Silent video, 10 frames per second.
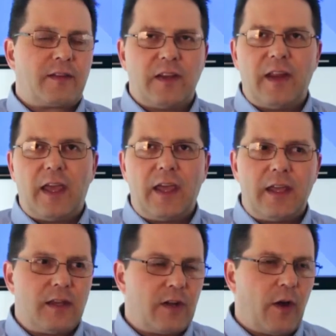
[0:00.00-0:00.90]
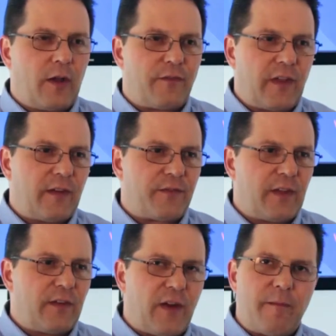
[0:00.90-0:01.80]
today,
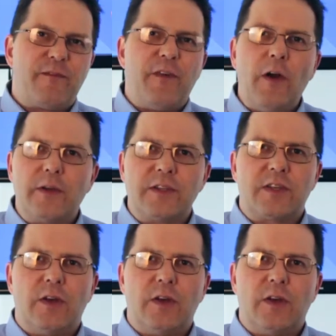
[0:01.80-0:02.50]
if I'm focused